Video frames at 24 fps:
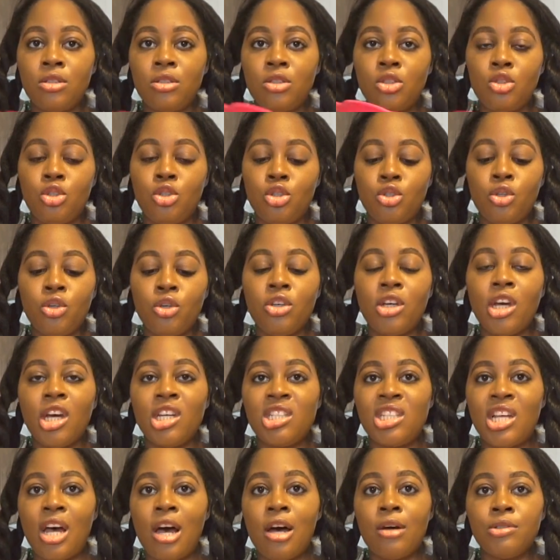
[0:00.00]
to show you
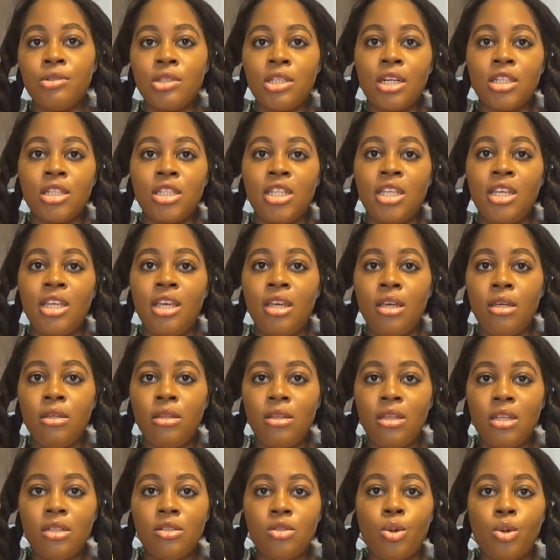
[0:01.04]
guys how to actually
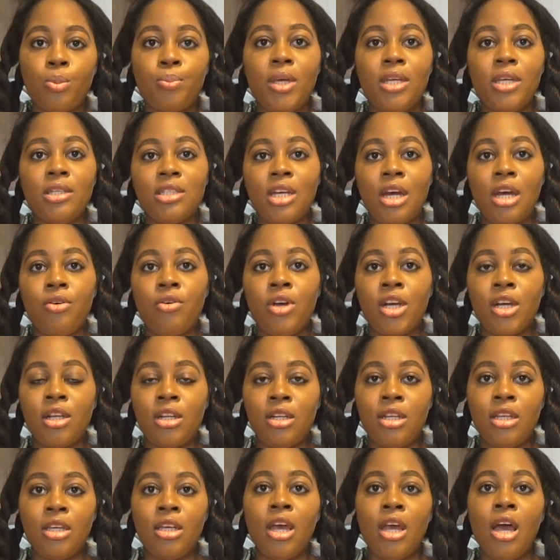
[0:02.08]
heat this up
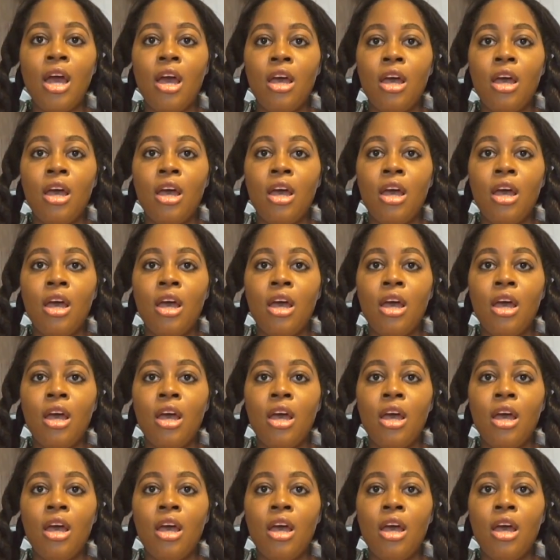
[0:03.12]
indirectly.